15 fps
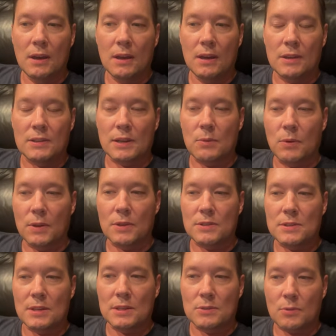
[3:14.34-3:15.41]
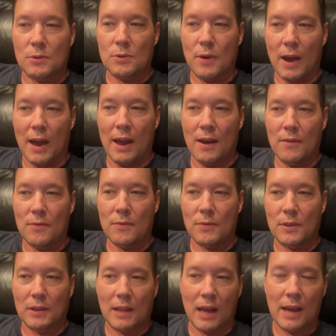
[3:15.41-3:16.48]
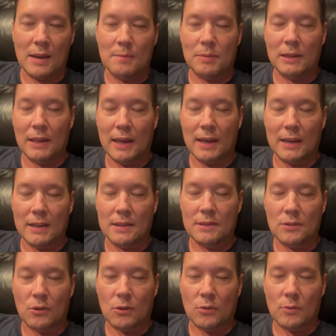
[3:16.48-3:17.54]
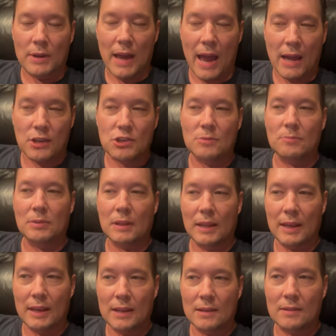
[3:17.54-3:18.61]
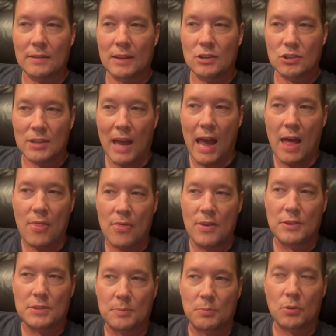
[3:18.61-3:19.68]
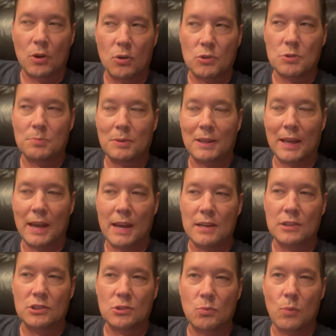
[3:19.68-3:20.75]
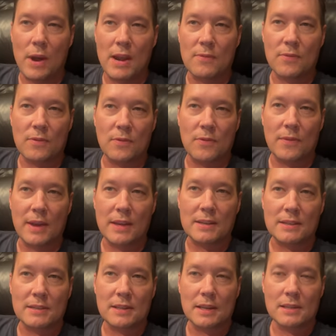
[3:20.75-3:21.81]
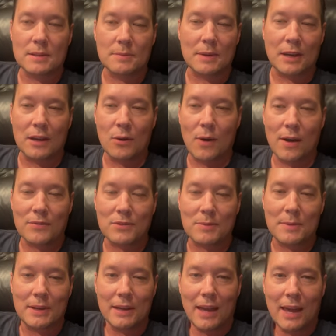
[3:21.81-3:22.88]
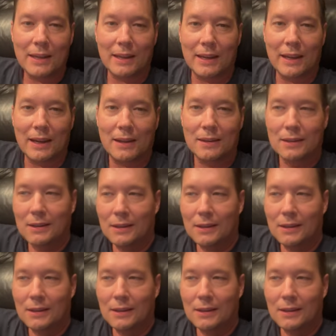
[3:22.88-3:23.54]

it's like one of those things where you have the line planned or reaction planned. They just had this approach planned and just waited for Vivek to say something and go after him. And again, like I,